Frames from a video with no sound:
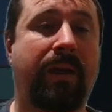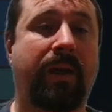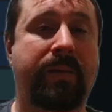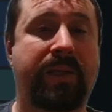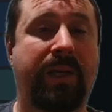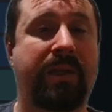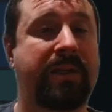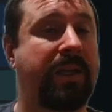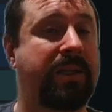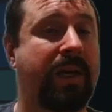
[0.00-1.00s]
Obsidian
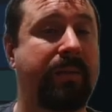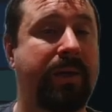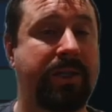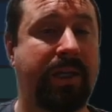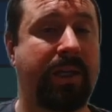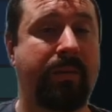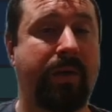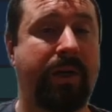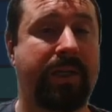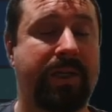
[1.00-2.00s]
TTRPG
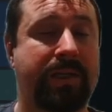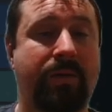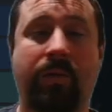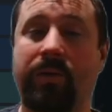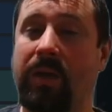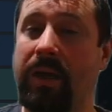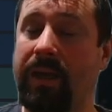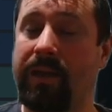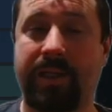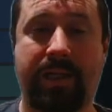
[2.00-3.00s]
Community Discord,
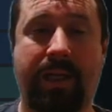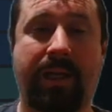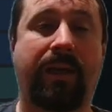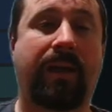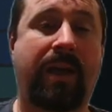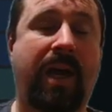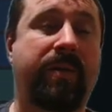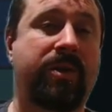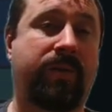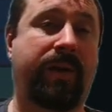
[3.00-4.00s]
click this link, come
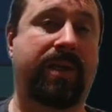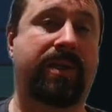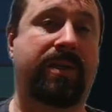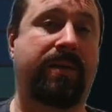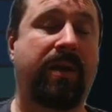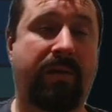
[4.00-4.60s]
and join us.